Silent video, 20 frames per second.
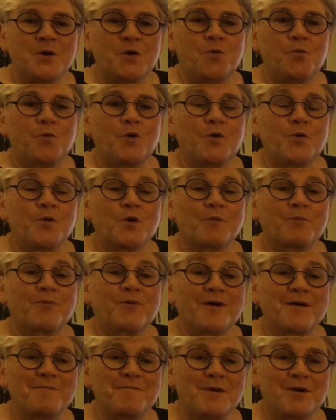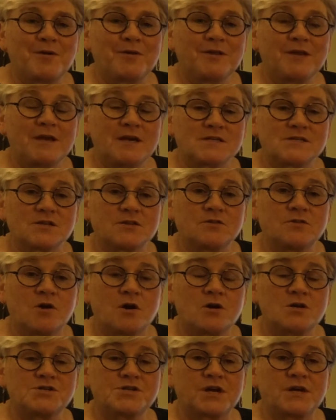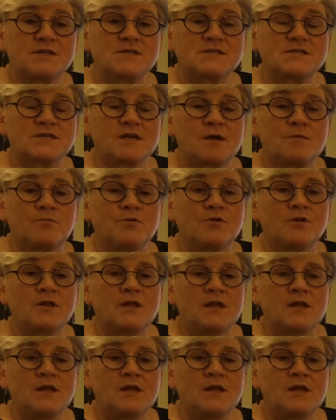We work primarily as a large ensemble,